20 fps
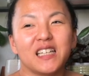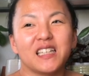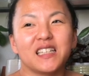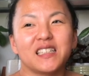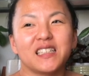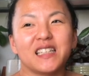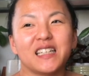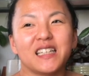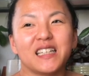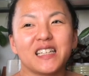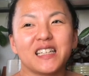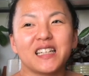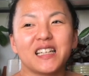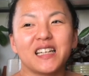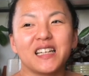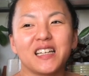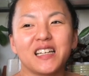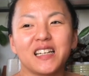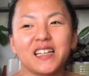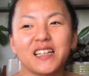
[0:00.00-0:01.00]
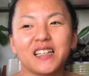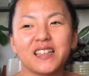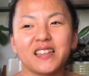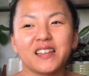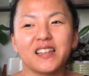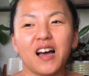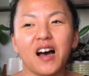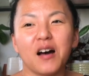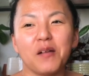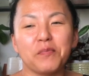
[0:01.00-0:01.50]
like
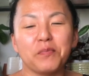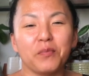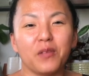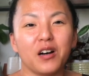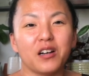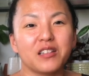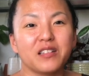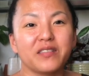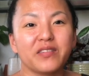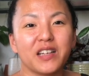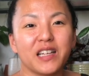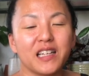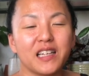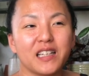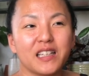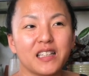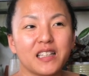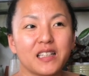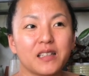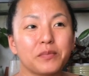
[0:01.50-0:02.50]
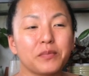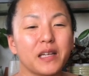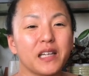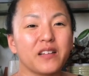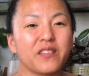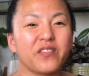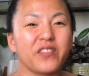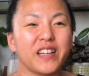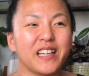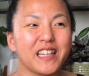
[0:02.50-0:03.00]
not motivated to
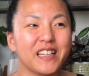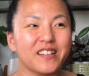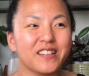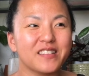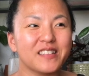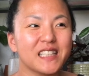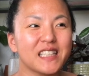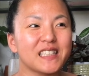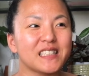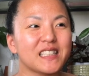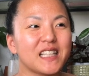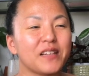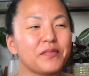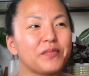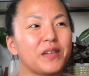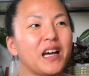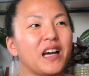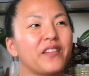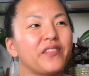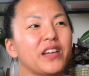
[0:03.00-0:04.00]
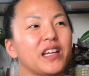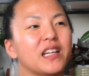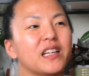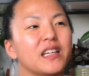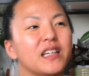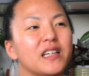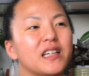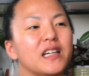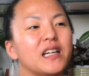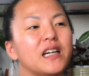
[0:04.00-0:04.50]
make video because I'm having
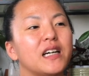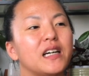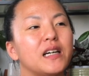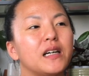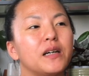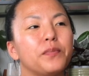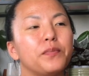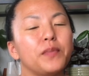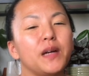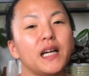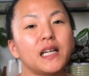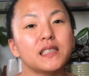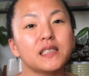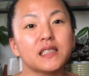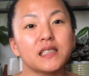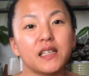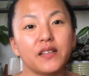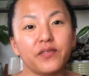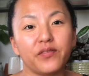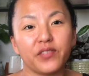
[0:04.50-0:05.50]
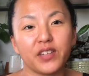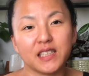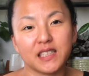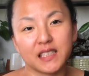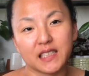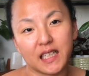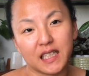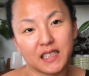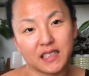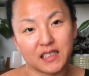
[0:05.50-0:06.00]
a pest
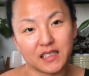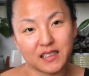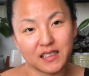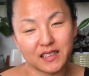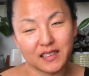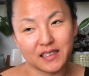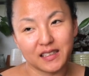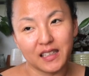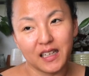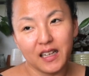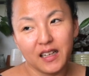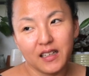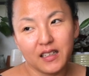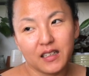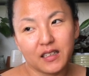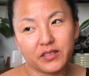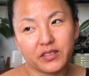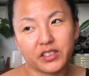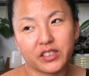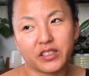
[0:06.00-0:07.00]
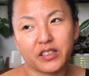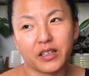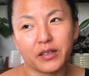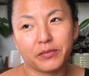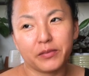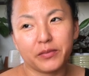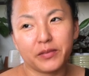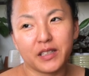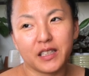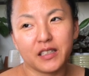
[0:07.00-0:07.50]
infestation. I'm sure
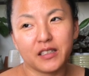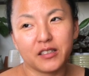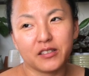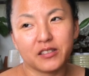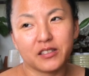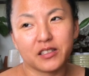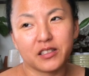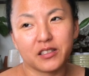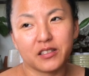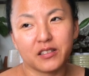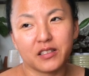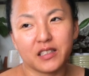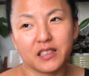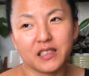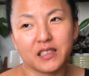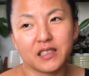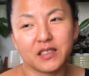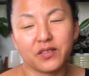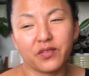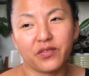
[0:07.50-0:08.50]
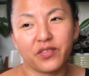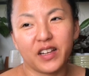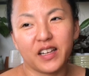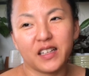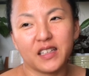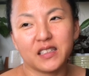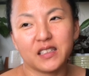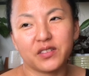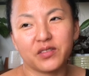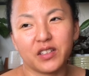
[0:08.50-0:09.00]
everybody goes through this
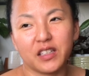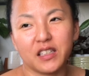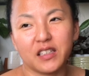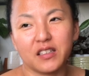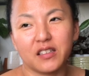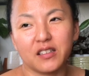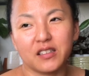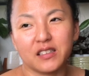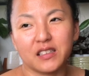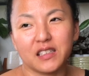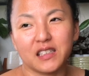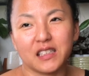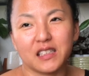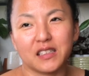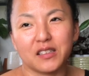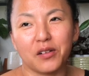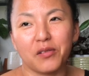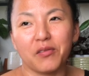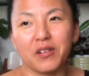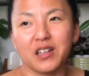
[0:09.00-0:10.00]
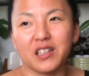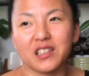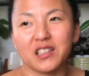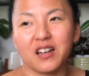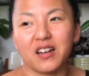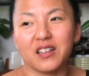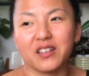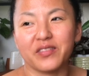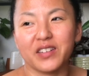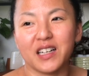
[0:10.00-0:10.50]
phase where you just don't want to
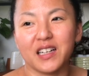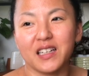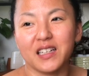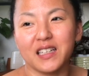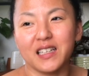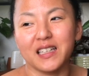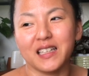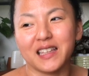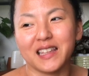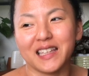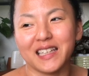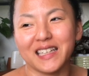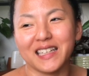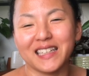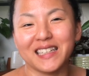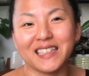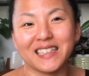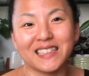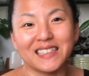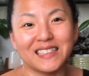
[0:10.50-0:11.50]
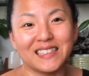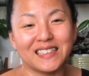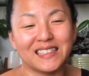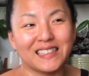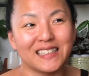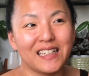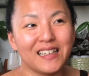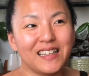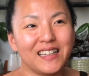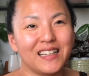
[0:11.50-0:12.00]
talk about anything
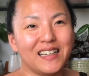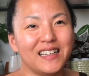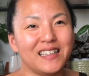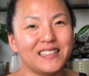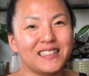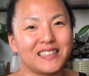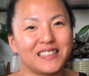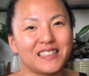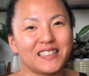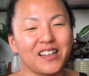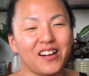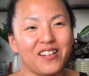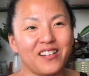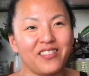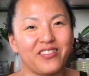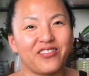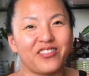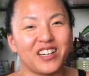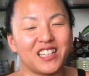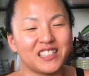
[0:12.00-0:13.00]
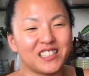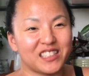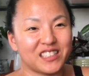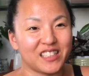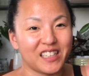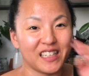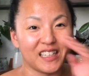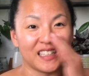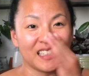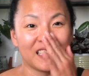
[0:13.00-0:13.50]
because it's so
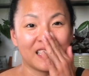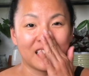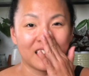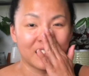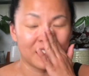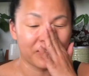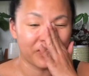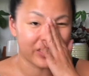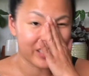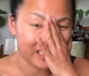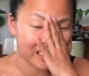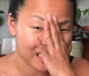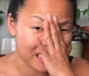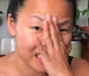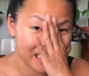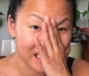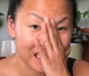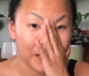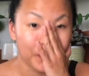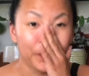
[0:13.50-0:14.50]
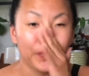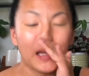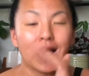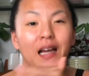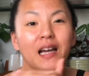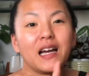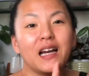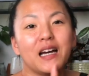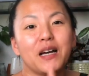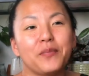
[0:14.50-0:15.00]
frustrating and depressing.
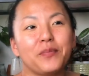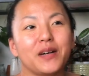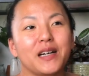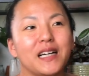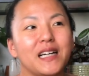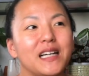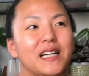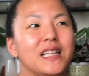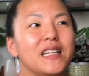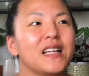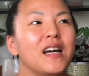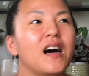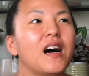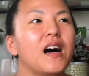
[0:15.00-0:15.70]
But